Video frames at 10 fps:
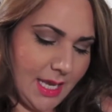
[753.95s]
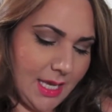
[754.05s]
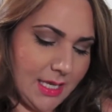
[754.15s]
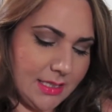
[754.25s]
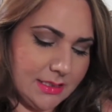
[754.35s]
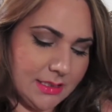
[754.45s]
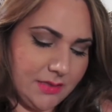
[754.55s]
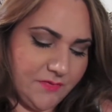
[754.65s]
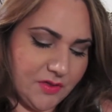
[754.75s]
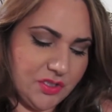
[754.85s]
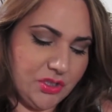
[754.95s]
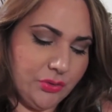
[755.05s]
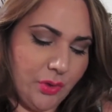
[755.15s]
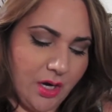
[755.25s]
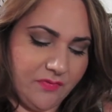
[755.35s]
and the first
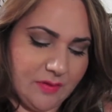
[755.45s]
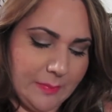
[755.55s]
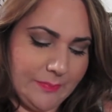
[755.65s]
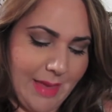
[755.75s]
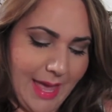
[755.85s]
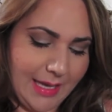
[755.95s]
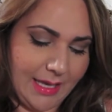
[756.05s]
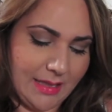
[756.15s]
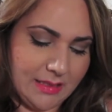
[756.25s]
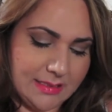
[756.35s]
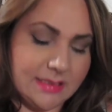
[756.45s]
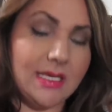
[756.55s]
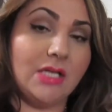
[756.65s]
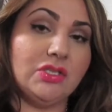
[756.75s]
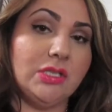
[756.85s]
two are from MAC, and this is
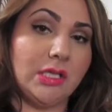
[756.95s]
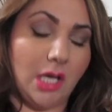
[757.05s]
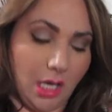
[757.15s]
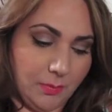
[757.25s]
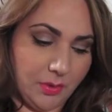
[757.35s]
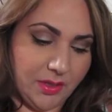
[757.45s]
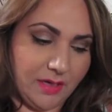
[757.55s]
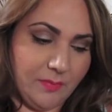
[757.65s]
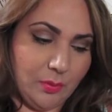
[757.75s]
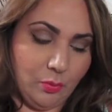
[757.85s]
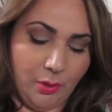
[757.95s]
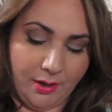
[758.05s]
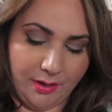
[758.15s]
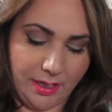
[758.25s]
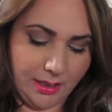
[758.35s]
actually a combo that I've been
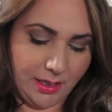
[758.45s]
wearing.